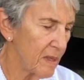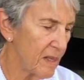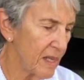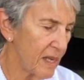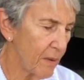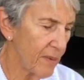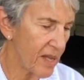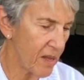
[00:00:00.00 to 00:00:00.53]

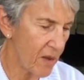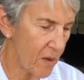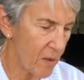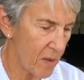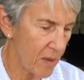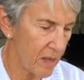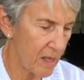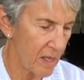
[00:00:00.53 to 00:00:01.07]
There we go.
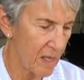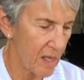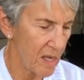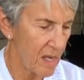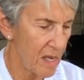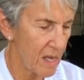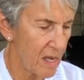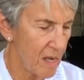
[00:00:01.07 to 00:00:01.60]

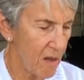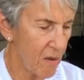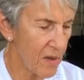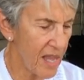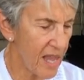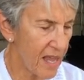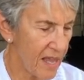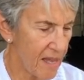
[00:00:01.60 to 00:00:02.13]

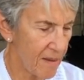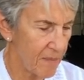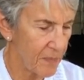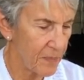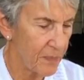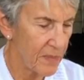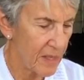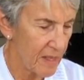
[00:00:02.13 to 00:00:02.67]
Okay.
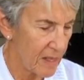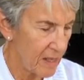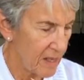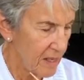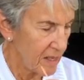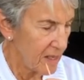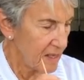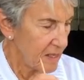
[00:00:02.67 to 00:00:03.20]

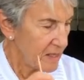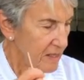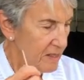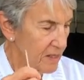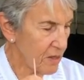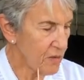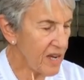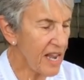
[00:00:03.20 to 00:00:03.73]

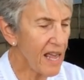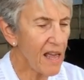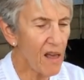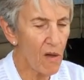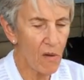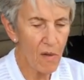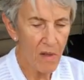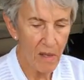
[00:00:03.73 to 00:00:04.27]
So
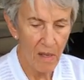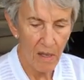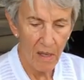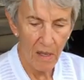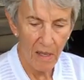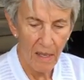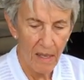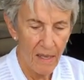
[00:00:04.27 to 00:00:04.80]
now
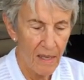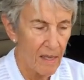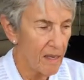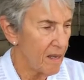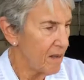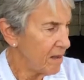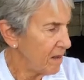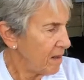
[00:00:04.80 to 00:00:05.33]

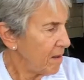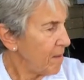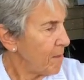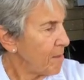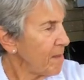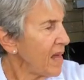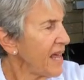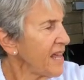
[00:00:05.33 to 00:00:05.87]

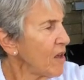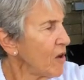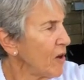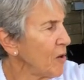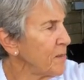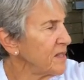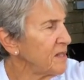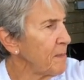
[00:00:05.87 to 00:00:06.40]
my
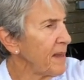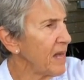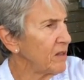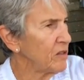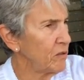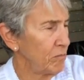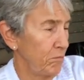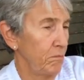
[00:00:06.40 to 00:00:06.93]
arm is
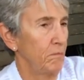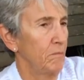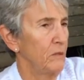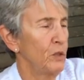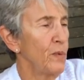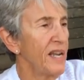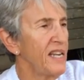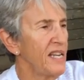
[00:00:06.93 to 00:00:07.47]
about
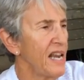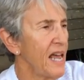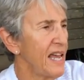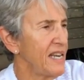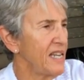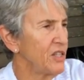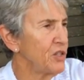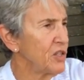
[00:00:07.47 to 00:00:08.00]

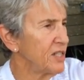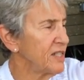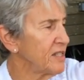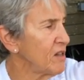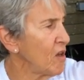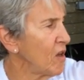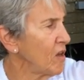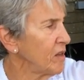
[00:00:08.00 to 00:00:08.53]
29 inches
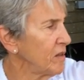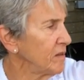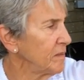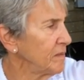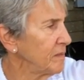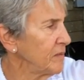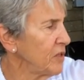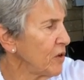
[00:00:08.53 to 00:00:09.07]
long.
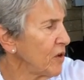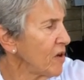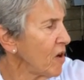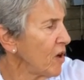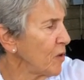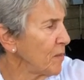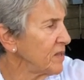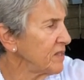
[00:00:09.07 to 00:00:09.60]
Your
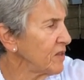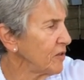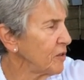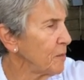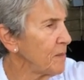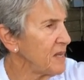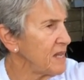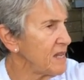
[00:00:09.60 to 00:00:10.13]
arm is going
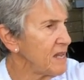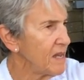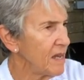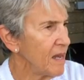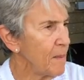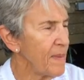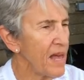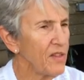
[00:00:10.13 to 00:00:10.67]
to be
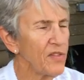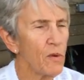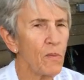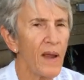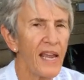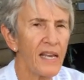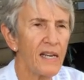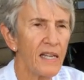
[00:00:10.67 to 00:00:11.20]
about the
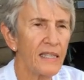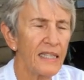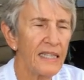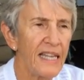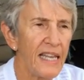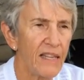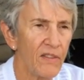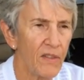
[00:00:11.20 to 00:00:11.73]
right
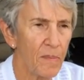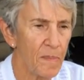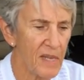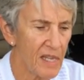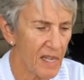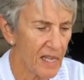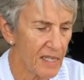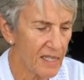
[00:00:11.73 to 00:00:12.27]
length
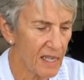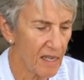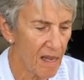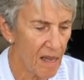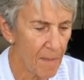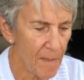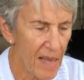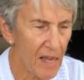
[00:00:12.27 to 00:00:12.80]
because
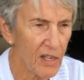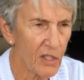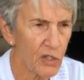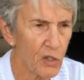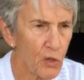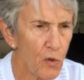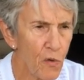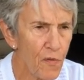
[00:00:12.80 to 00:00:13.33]
about a
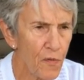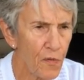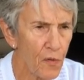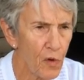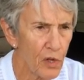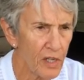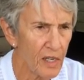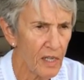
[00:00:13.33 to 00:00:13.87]
two
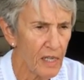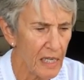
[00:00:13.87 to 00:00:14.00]
foot